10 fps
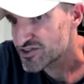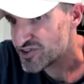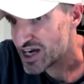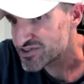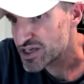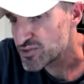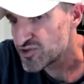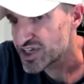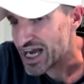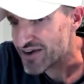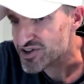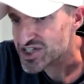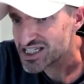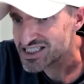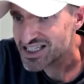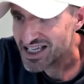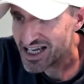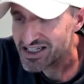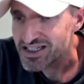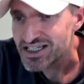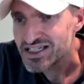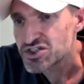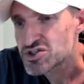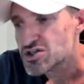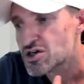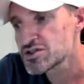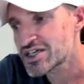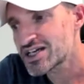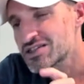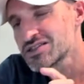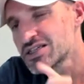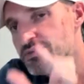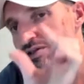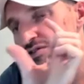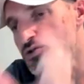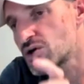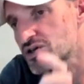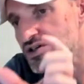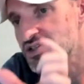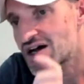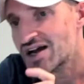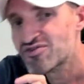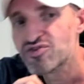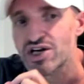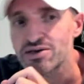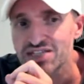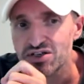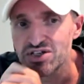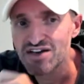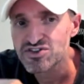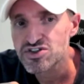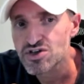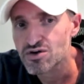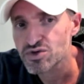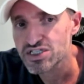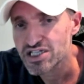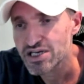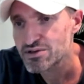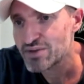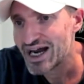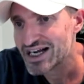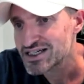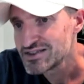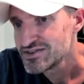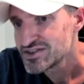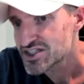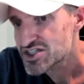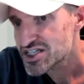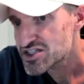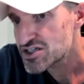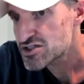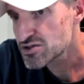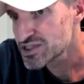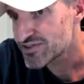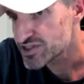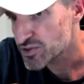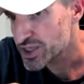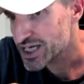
the five-day moving average, and then you start looking at a little bit of a longer time frame. Then you have to start reclaiming back the 62 level that